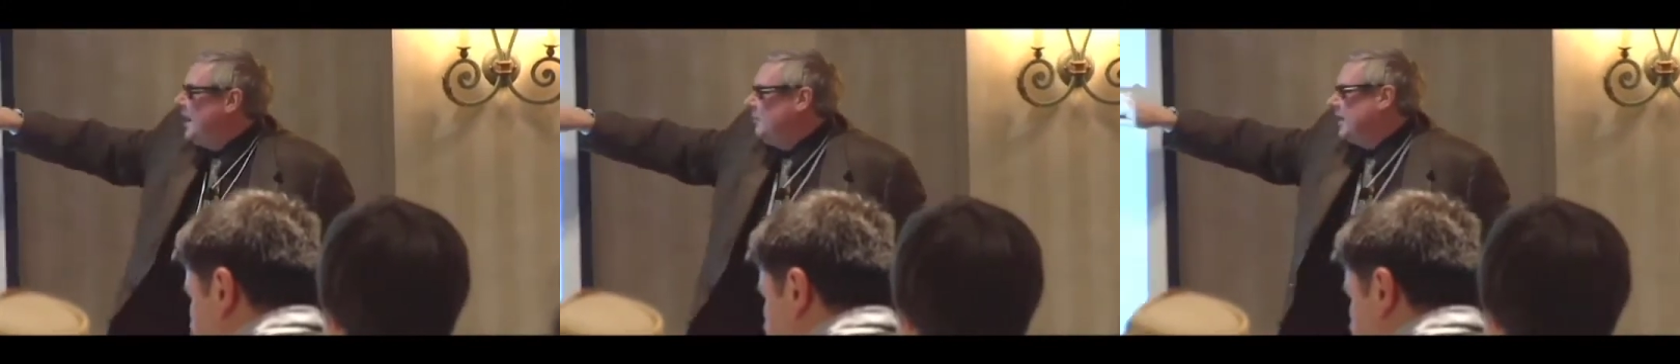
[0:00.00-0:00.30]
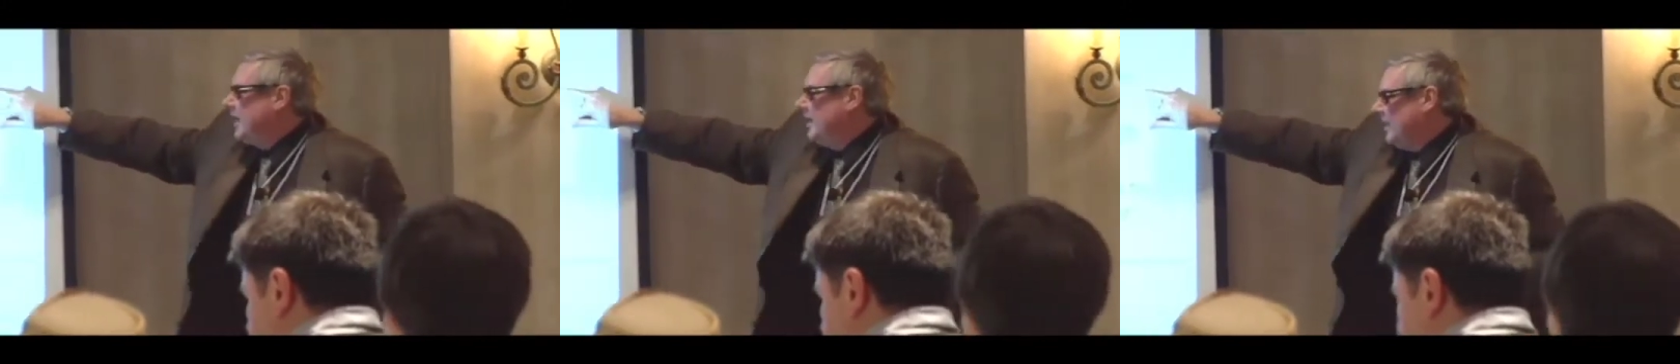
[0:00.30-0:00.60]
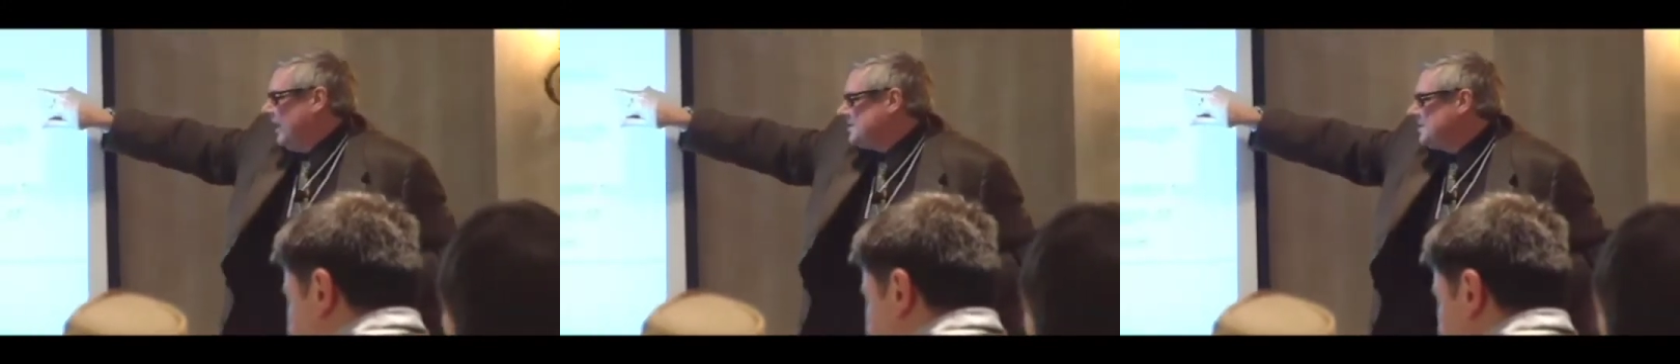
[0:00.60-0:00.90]
and we
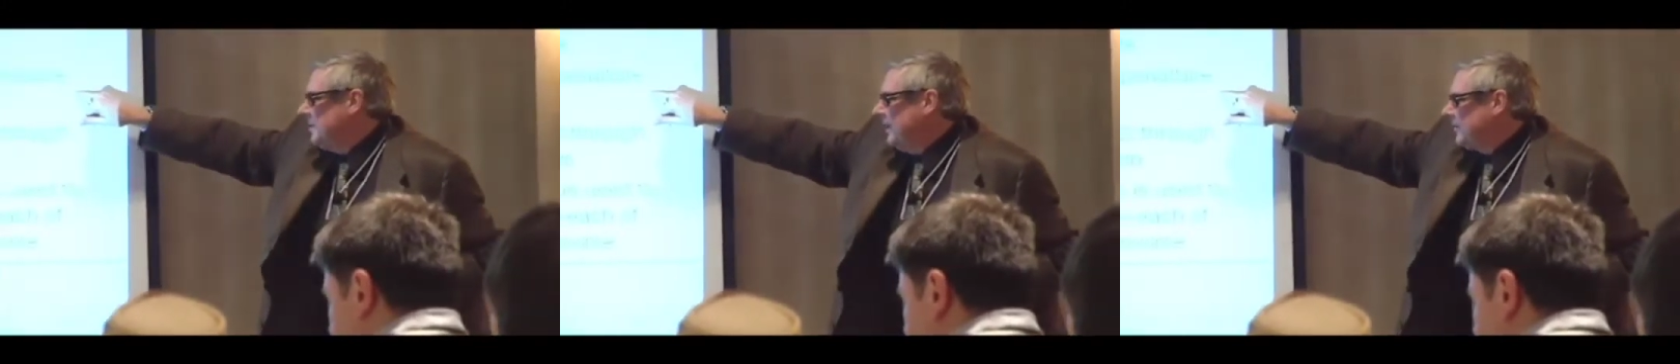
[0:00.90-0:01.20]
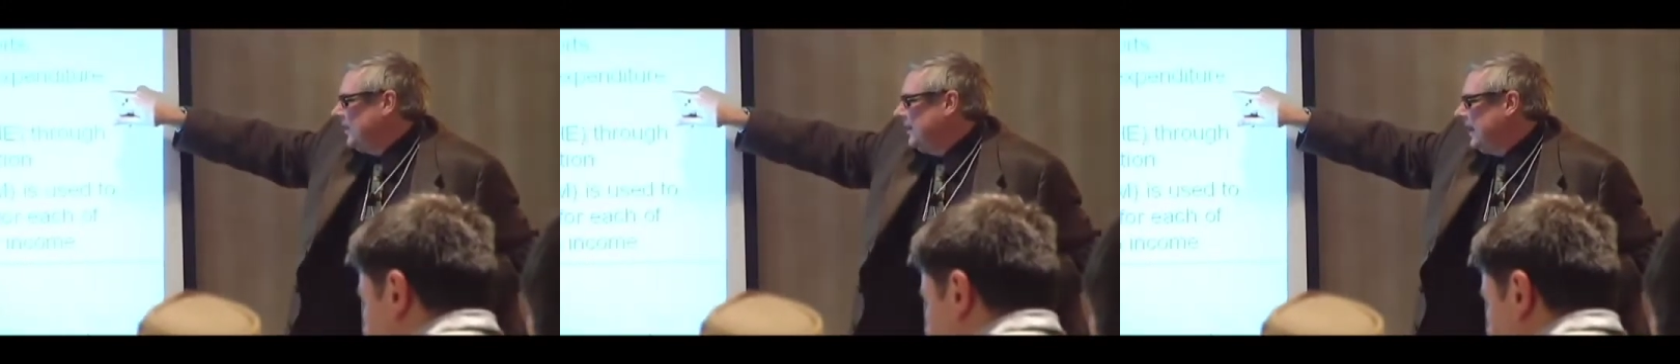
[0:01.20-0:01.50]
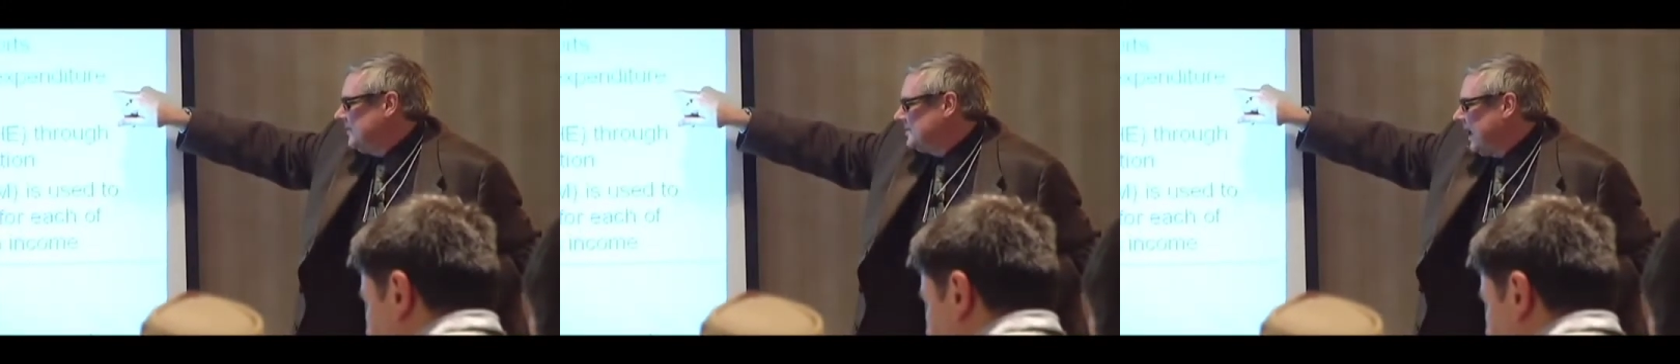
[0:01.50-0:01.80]
estimate
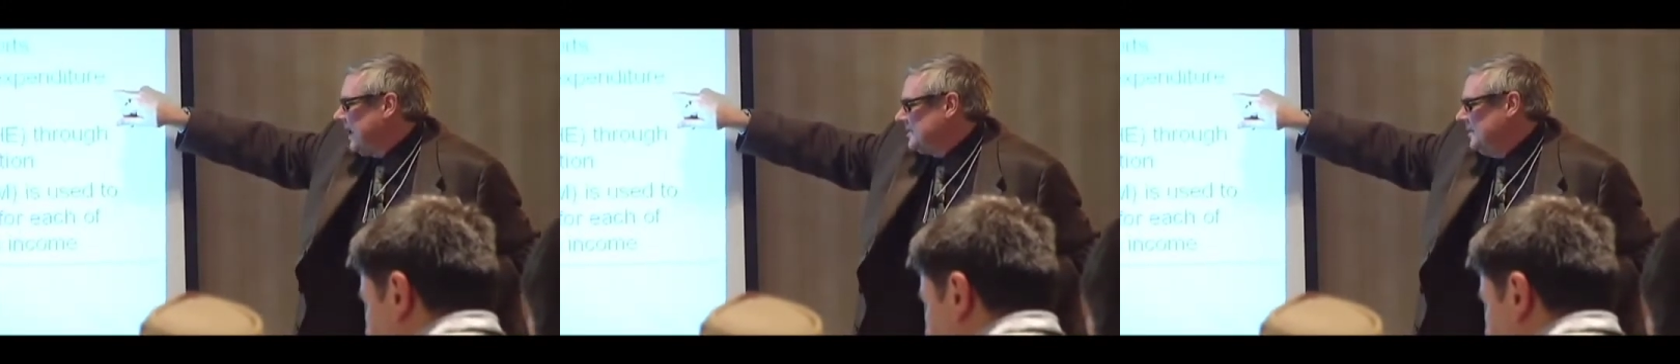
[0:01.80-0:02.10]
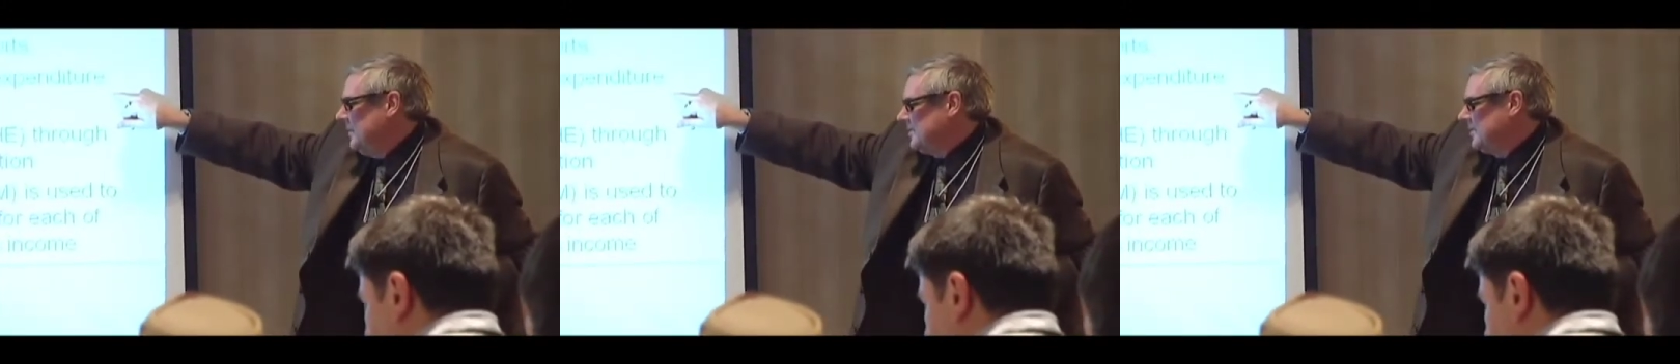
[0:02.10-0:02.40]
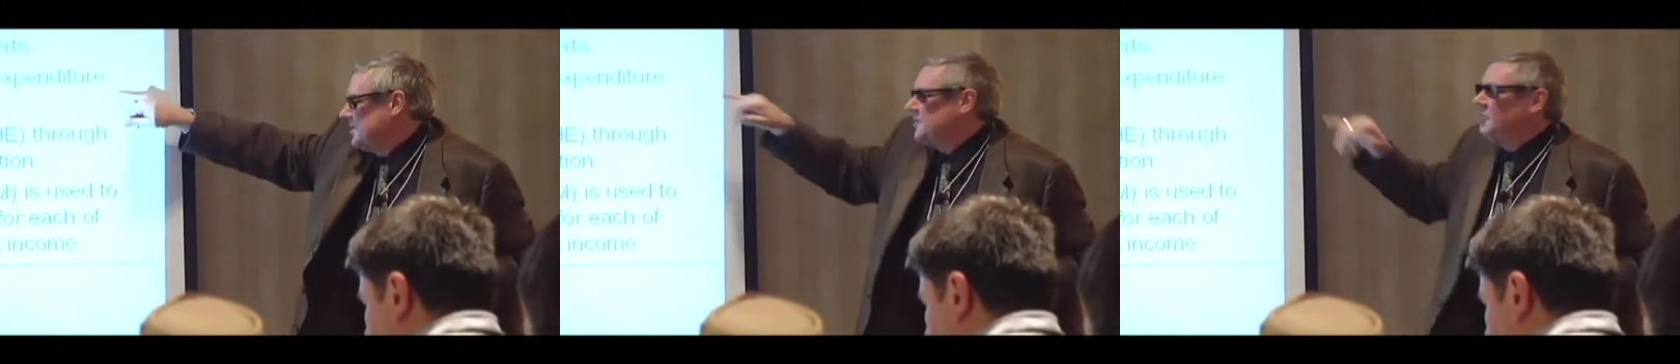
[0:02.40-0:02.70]
greenhouse gas
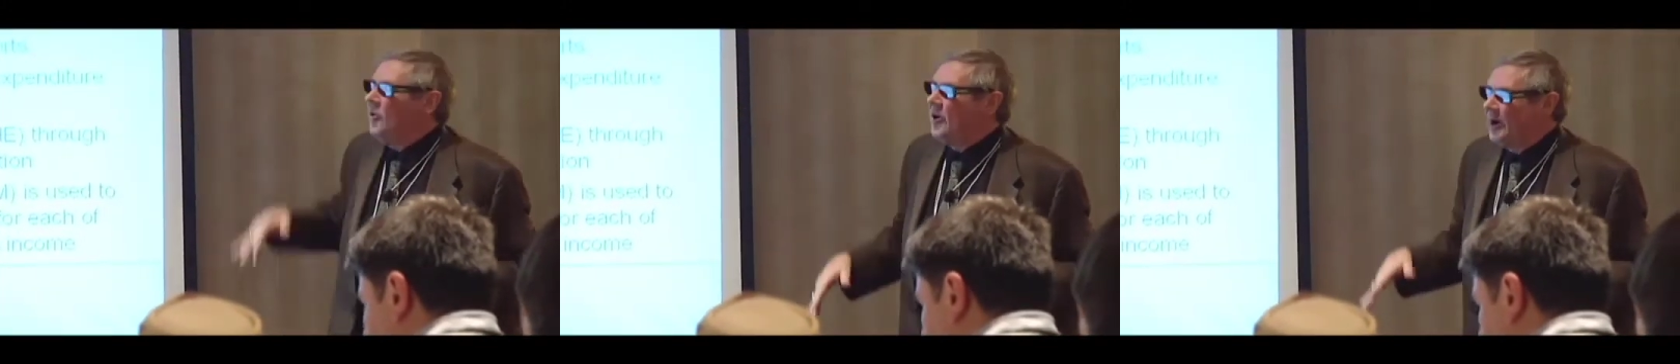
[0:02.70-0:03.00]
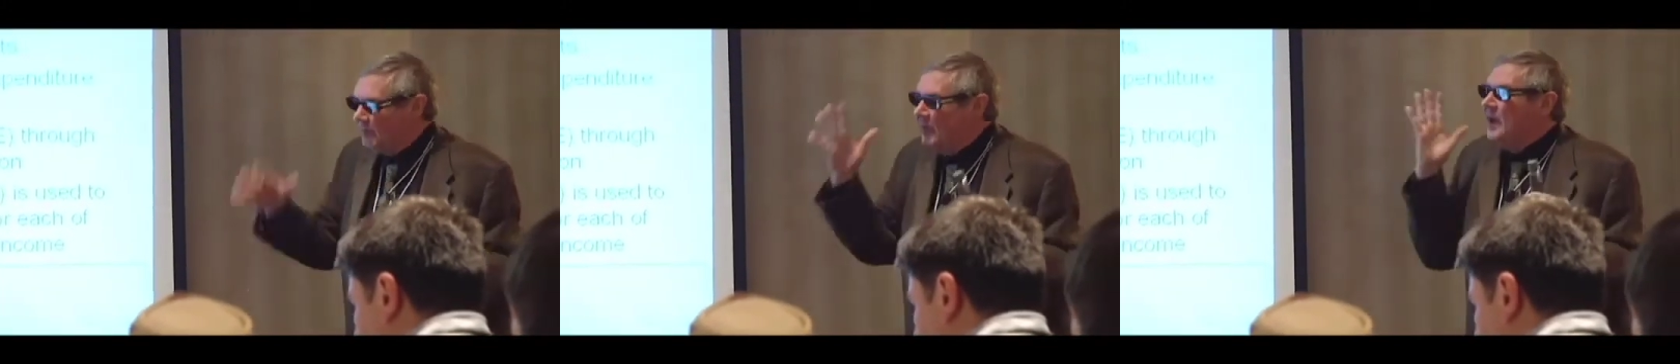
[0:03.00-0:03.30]
emissions for